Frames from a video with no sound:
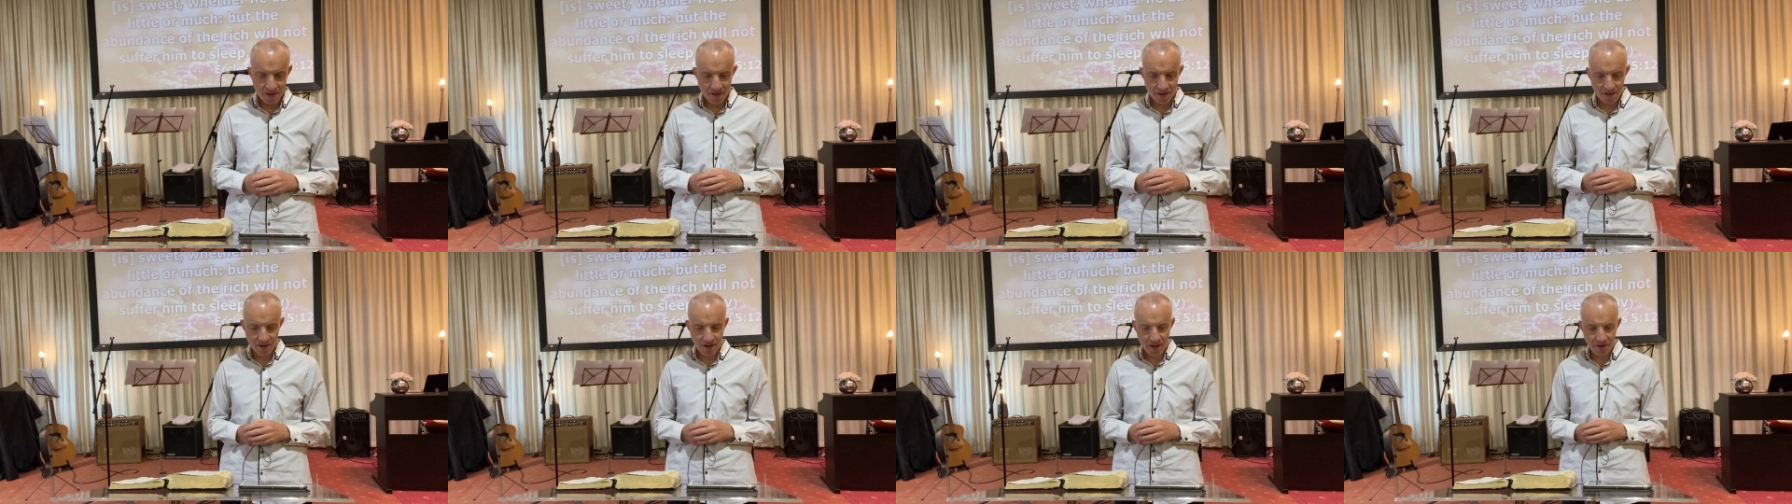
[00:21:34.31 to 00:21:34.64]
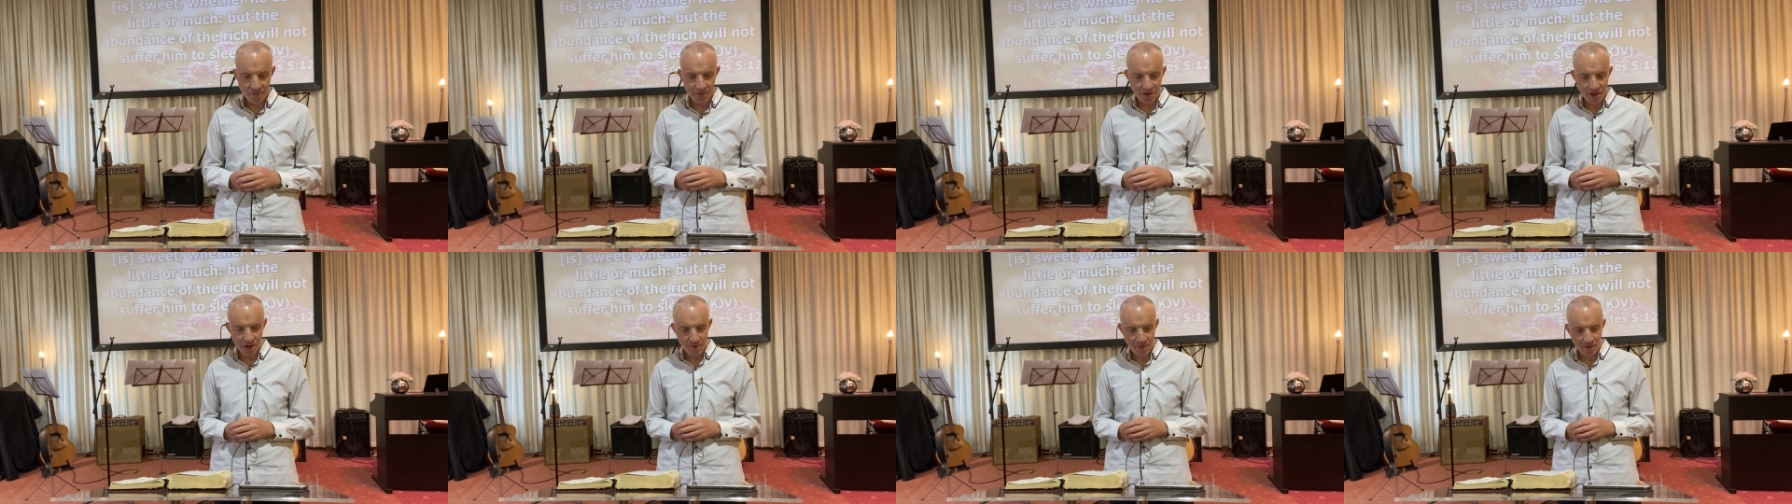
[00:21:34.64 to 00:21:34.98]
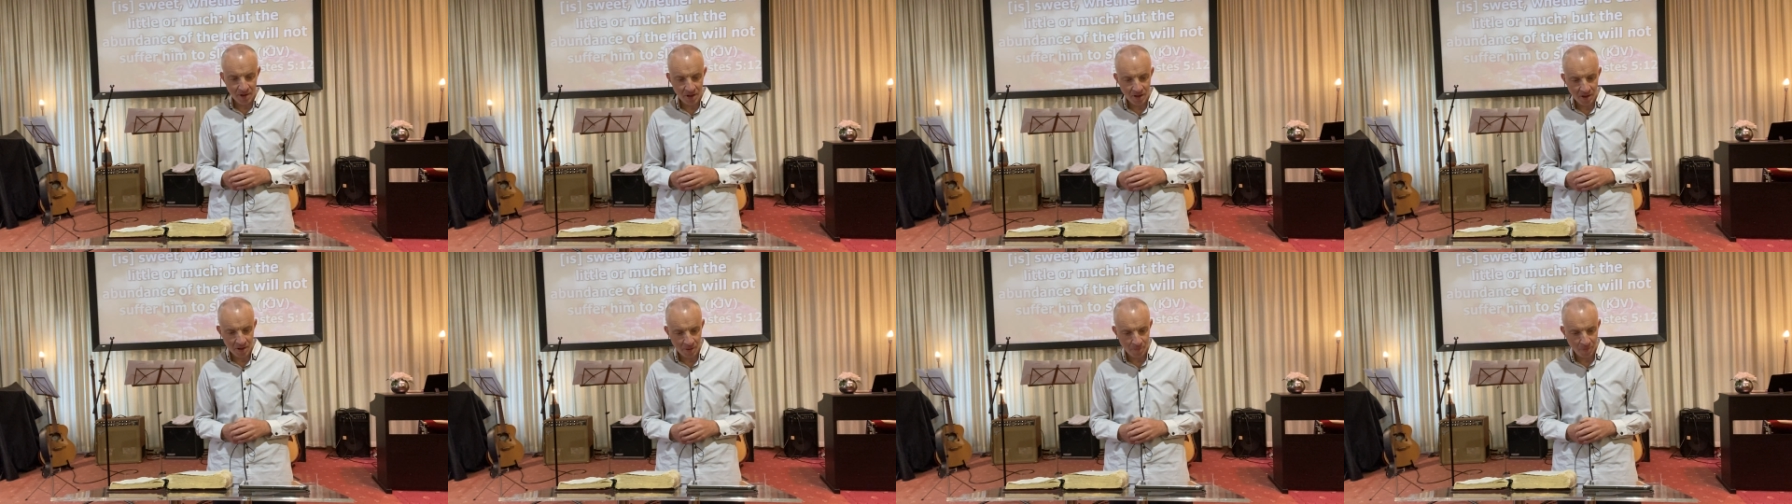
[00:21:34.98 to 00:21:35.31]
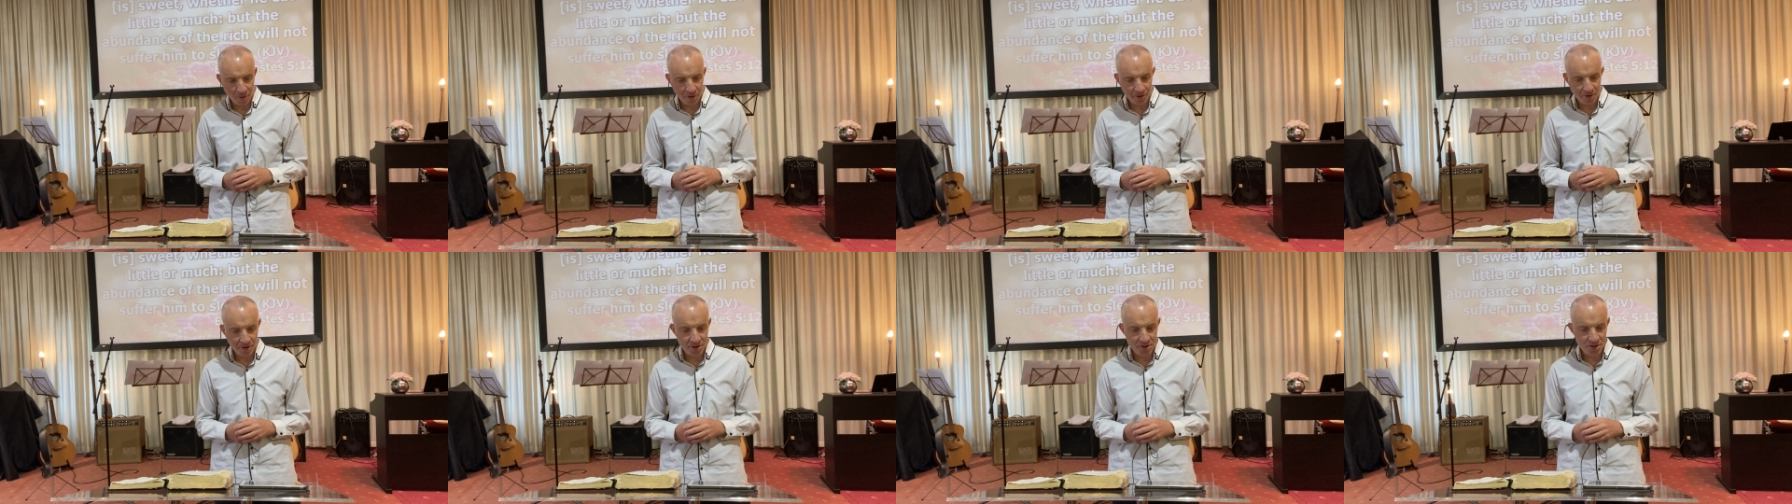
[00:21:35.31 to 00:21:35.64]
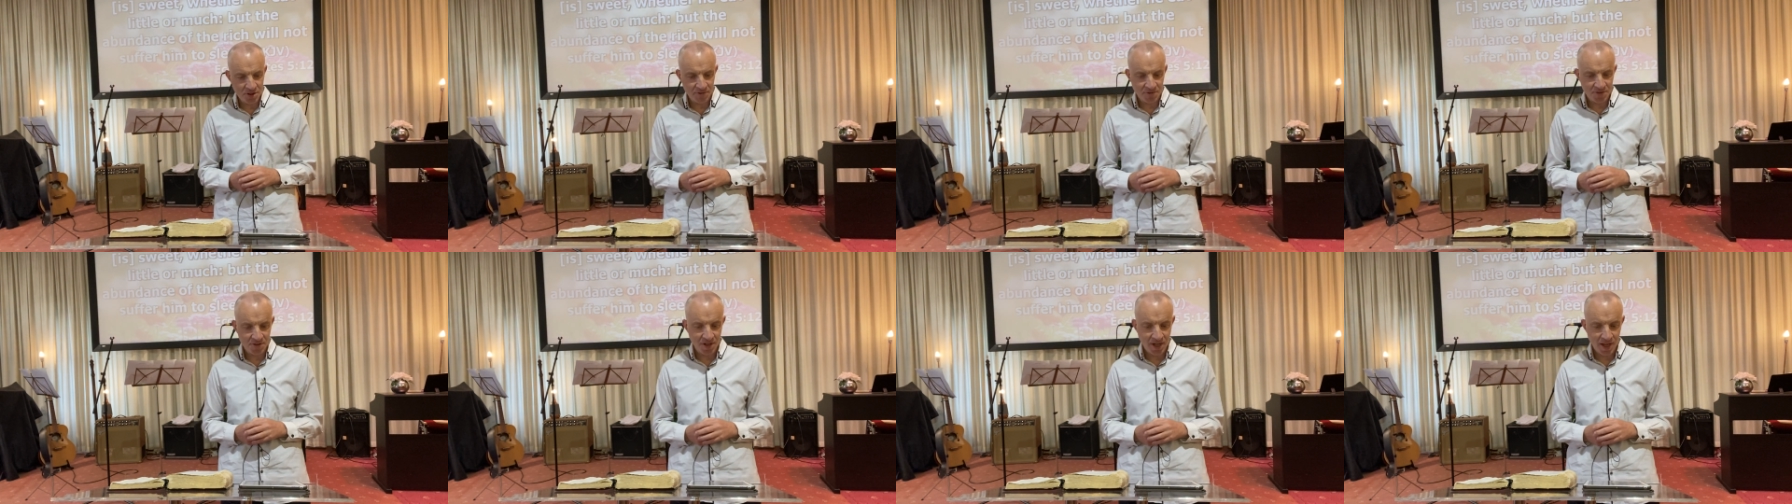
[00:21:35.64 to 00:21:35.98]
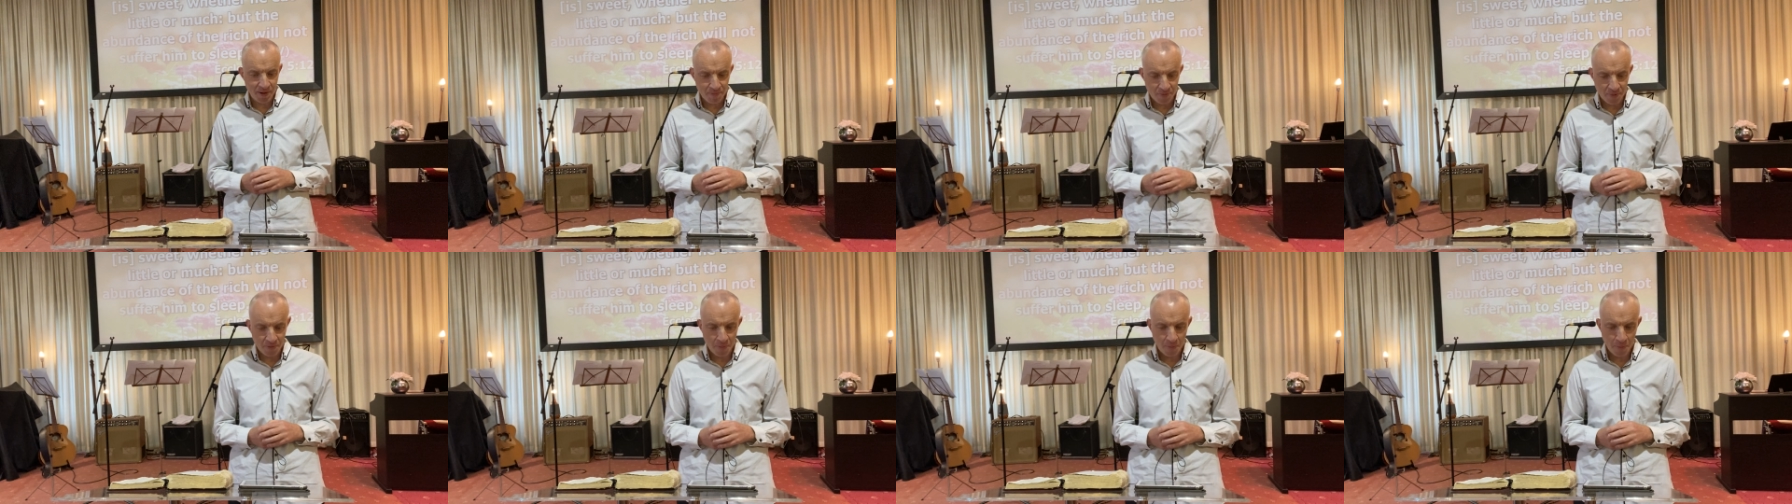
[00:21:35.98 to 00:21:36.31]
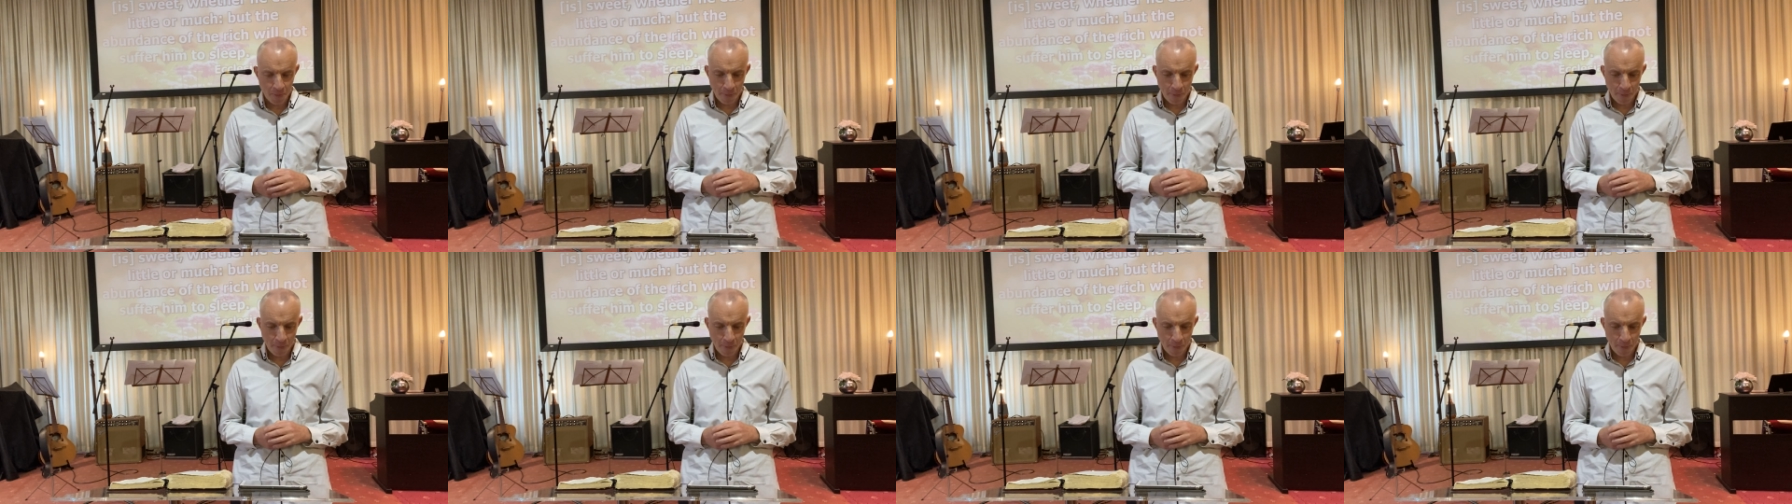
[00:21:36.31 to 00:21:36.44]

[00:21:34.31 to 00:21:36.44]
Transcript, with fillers: and having an abundance of sleep.